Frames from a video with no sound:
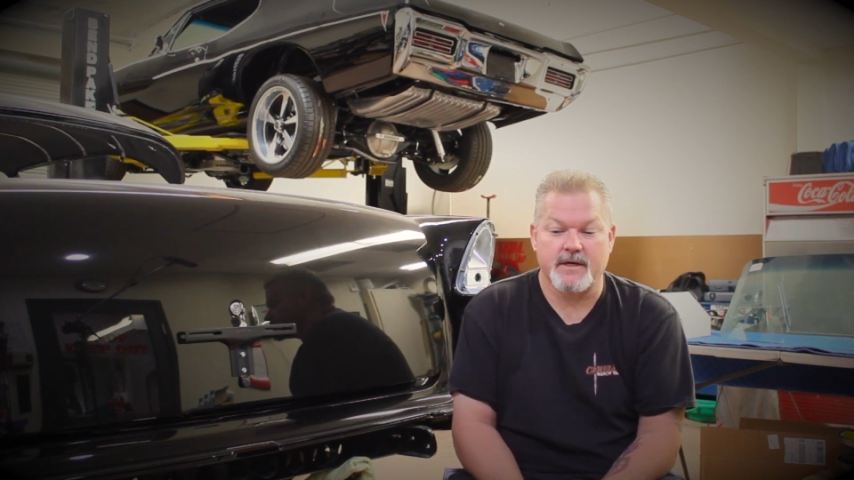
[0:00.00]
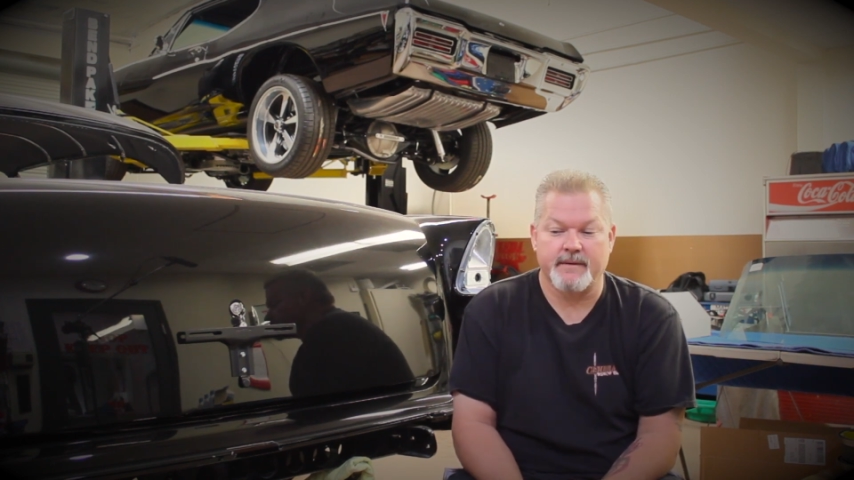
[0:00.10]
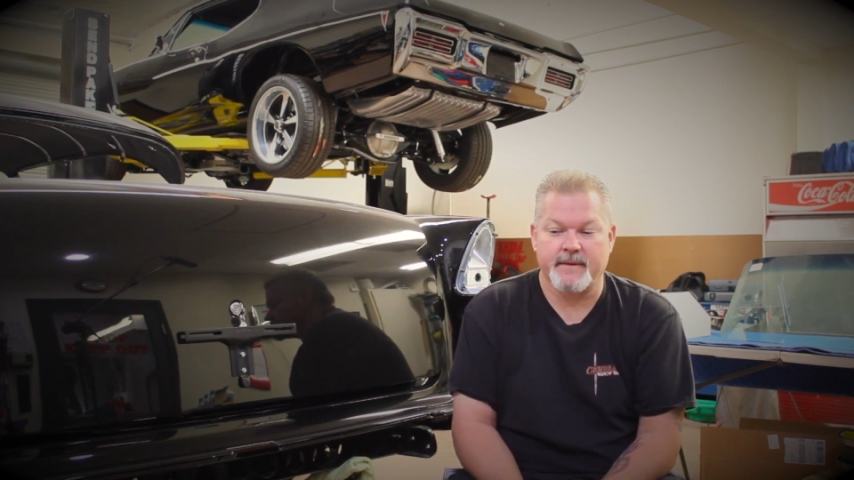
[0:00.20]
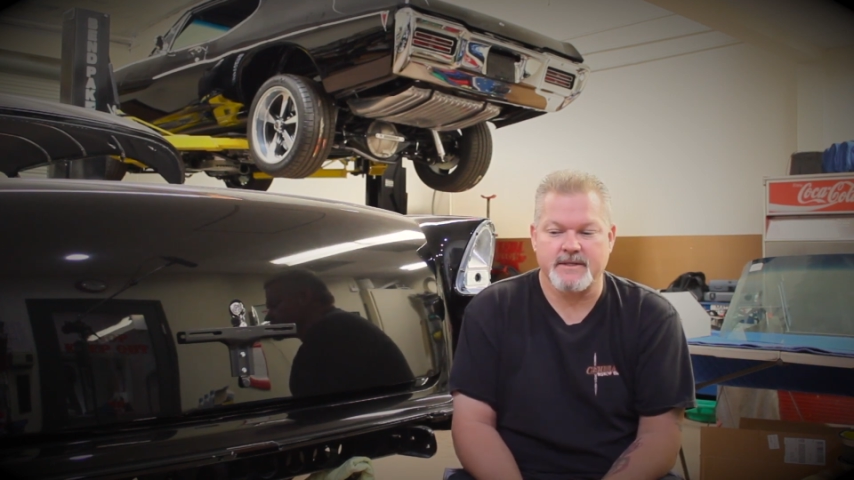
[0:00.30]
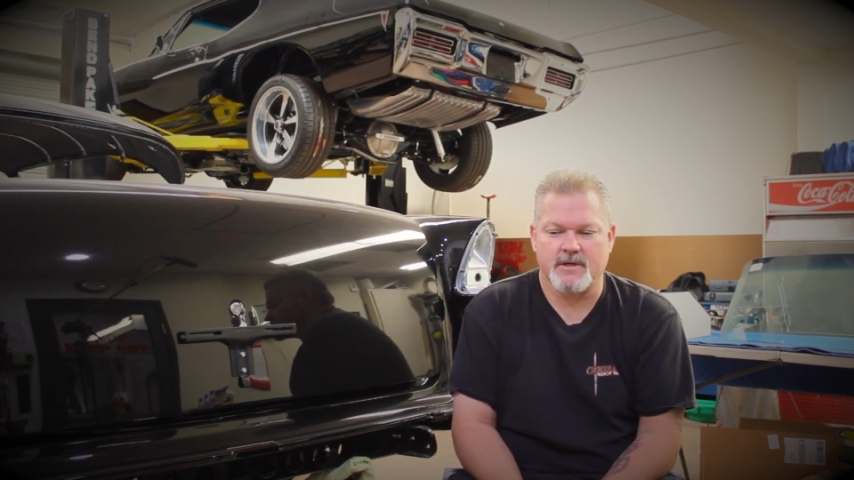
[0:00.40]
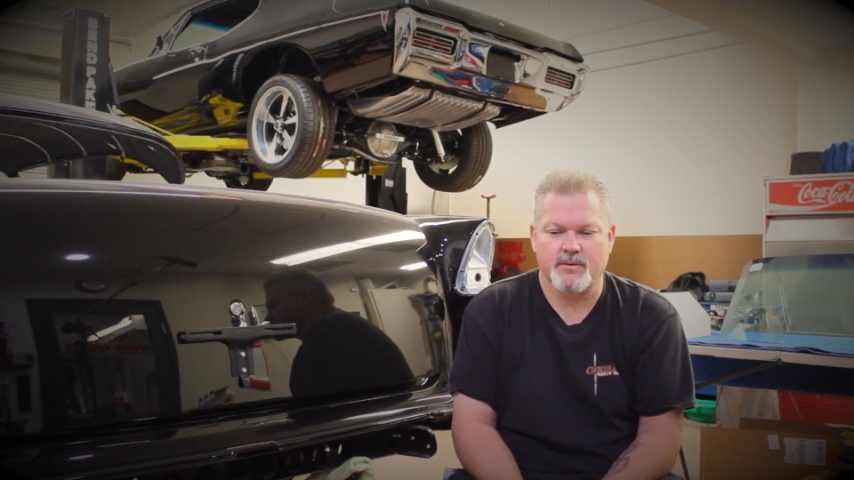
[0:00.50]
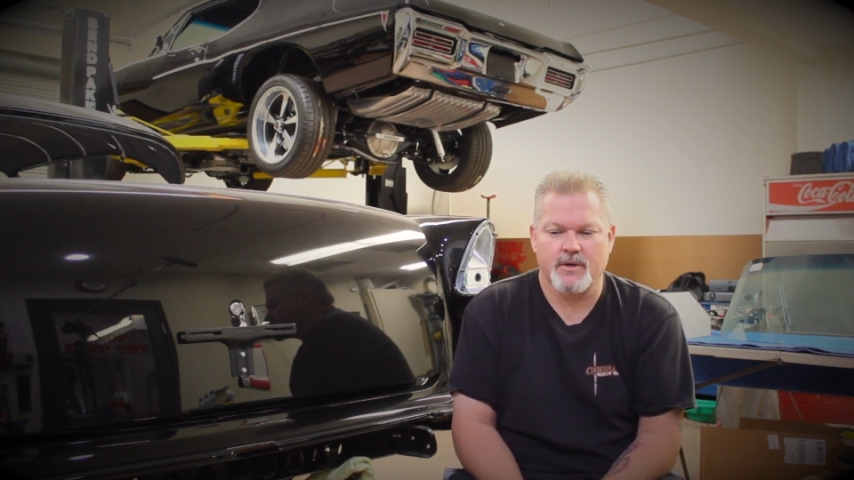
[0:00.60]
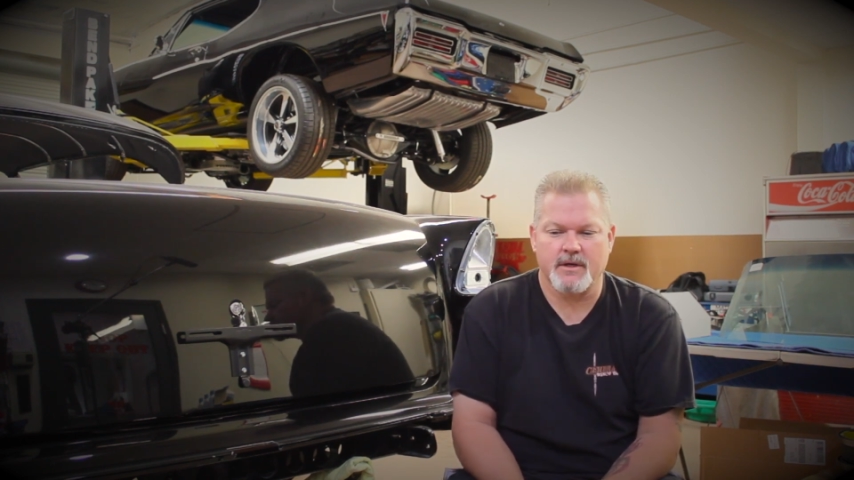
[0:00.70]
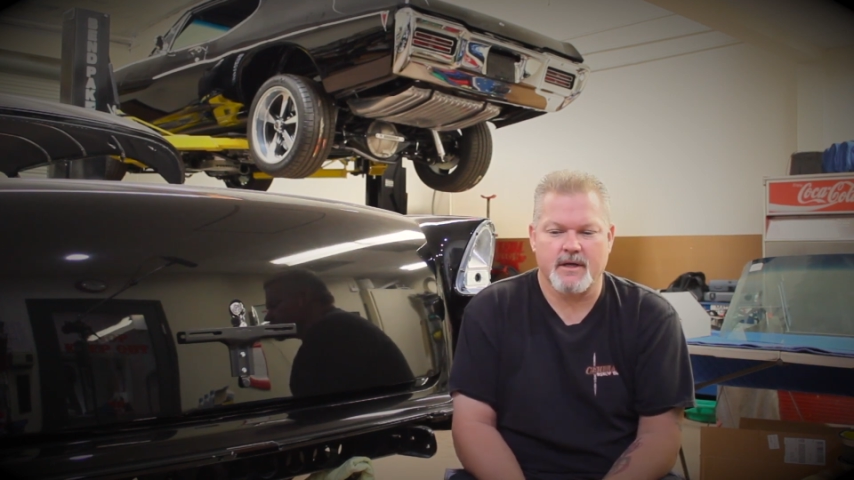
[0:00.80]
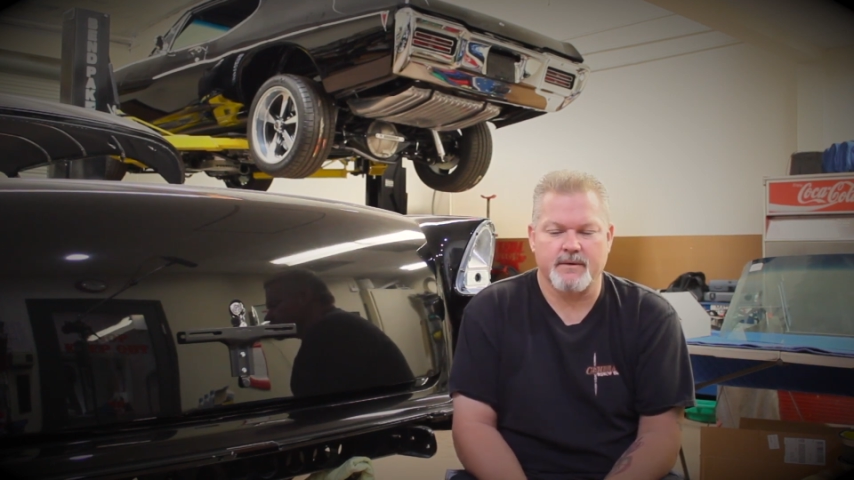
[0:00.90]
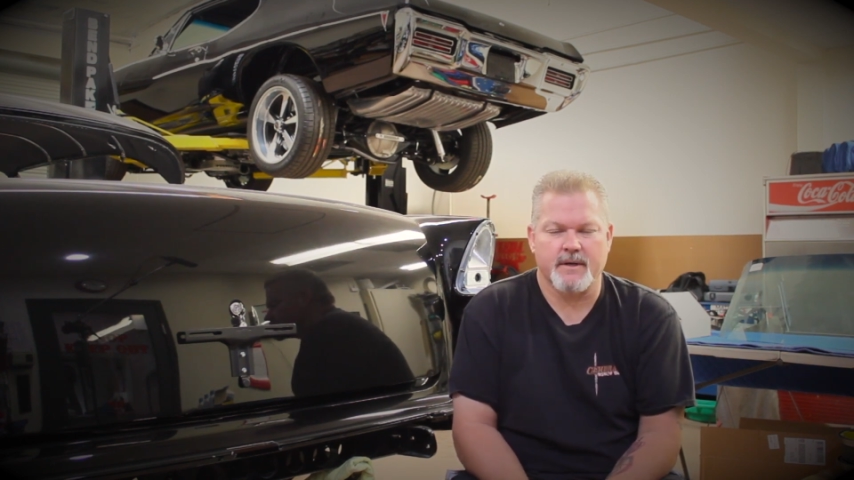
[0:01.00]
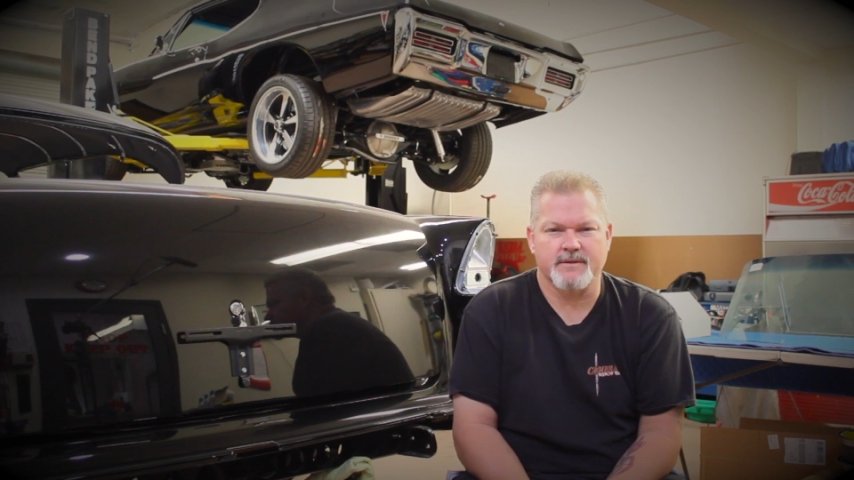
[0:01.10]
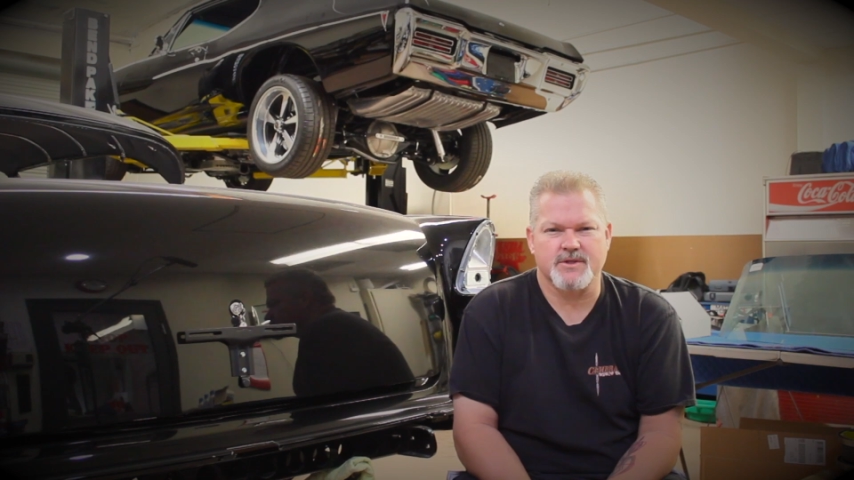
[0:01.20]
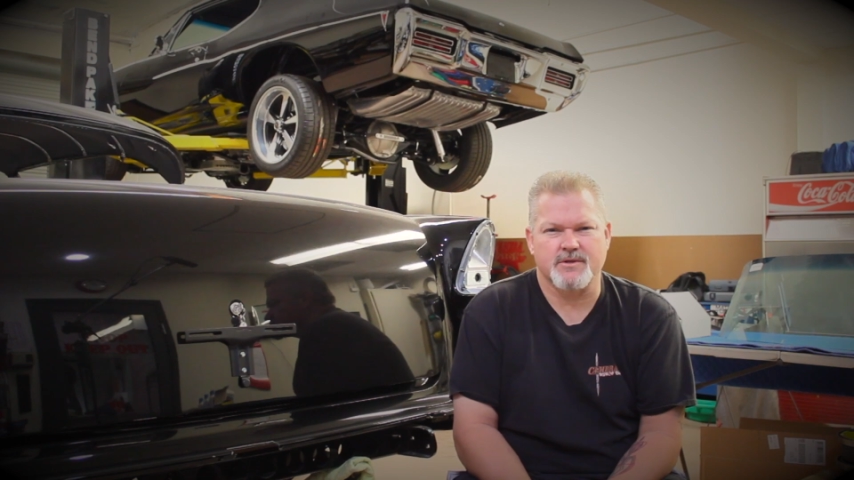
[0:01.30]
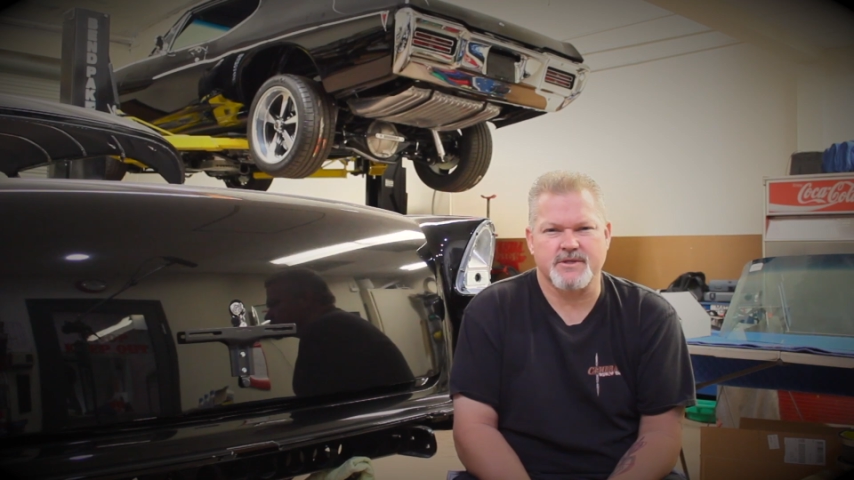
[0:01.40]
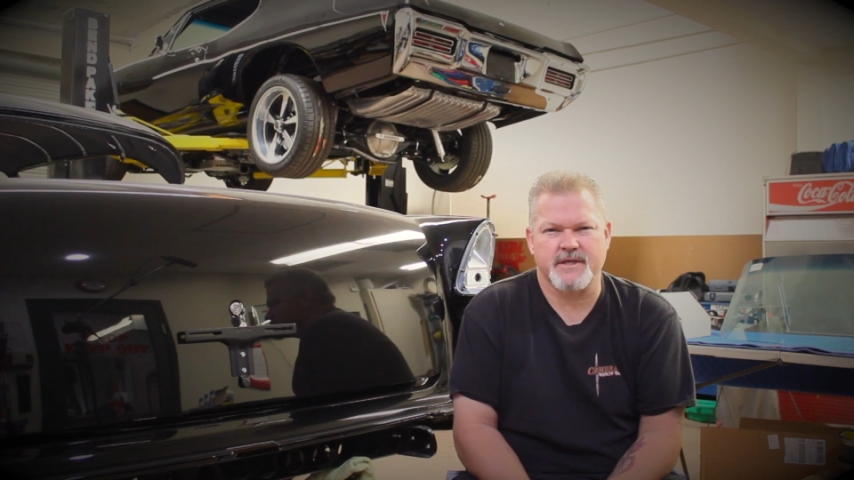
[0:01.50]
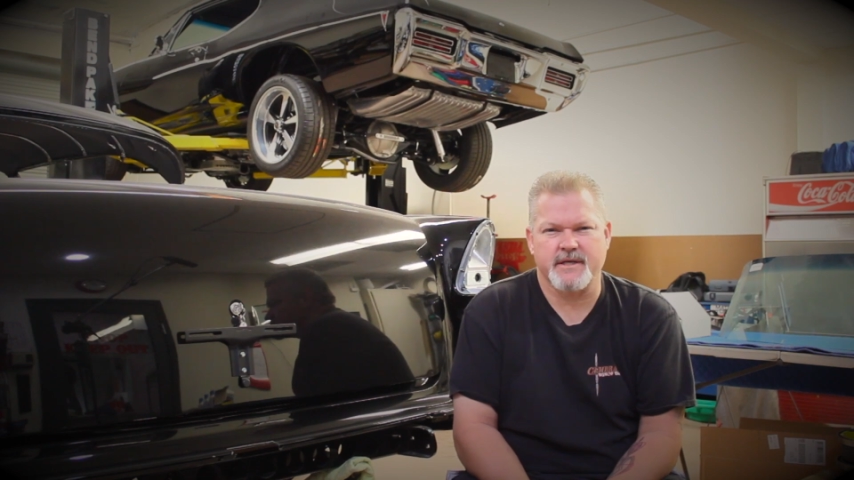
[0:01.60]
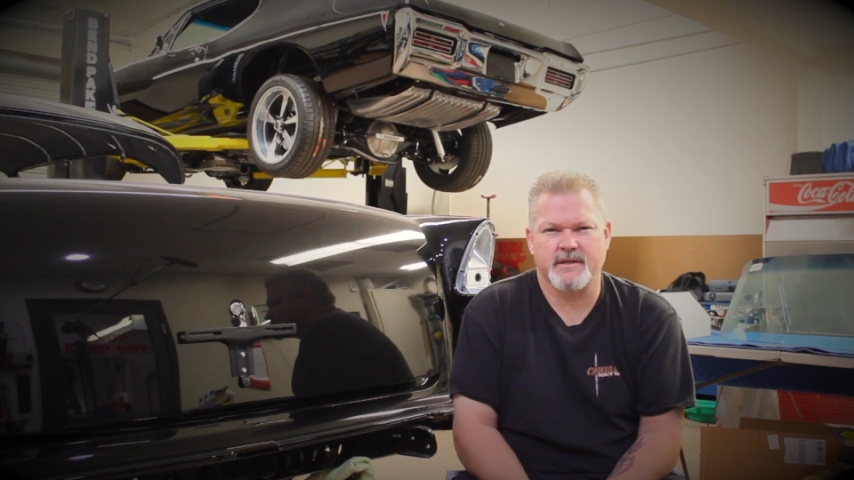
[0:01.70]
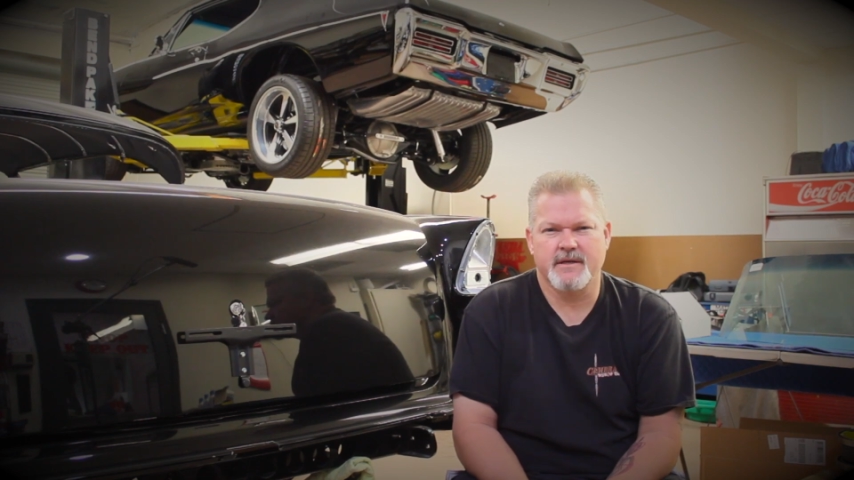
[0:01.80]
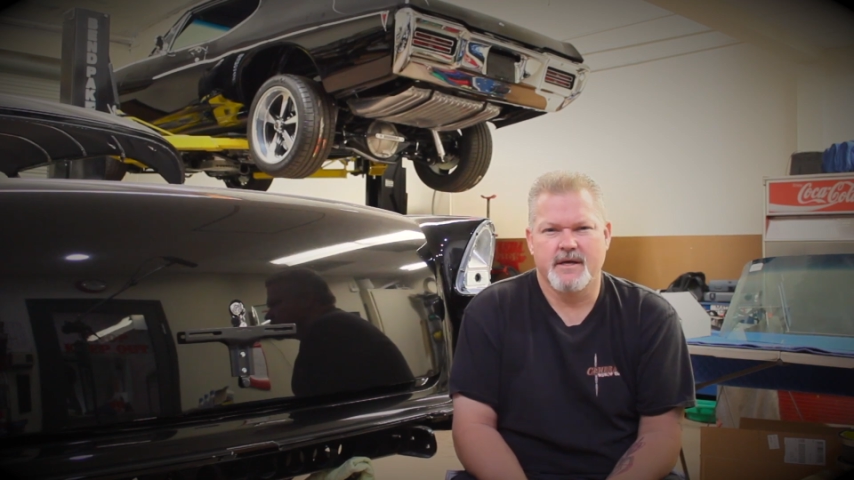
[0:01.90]
I started working on it when I was
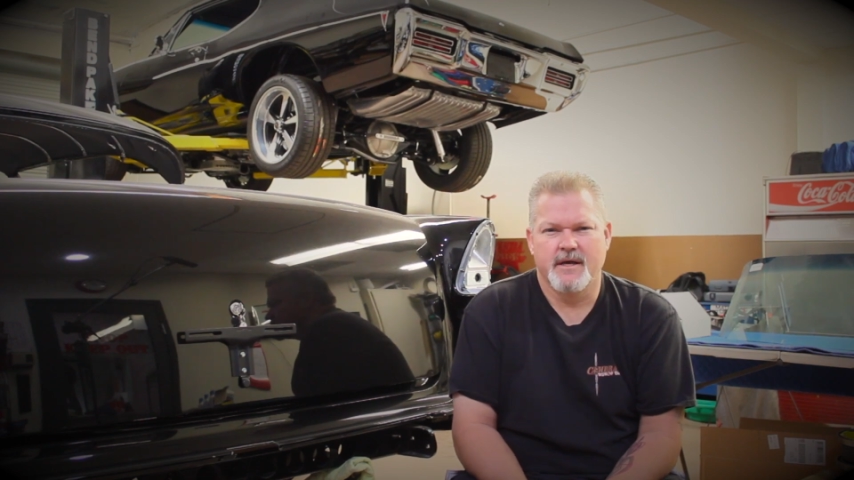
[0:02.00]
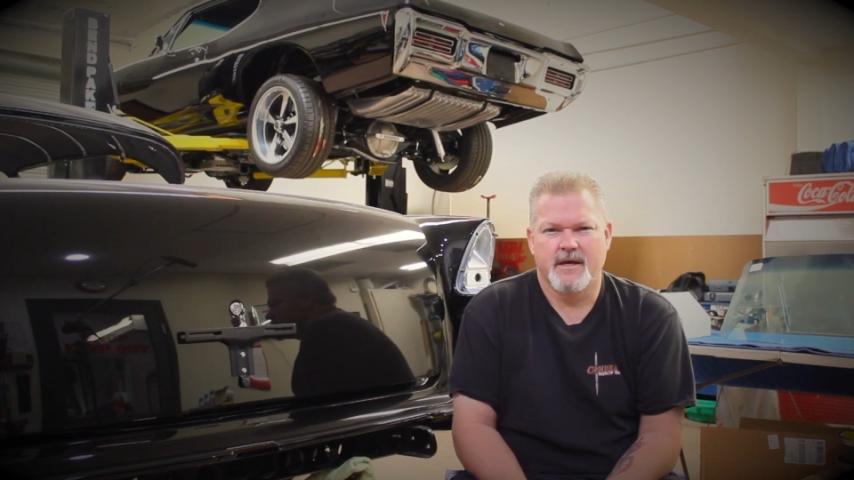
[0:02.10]
13,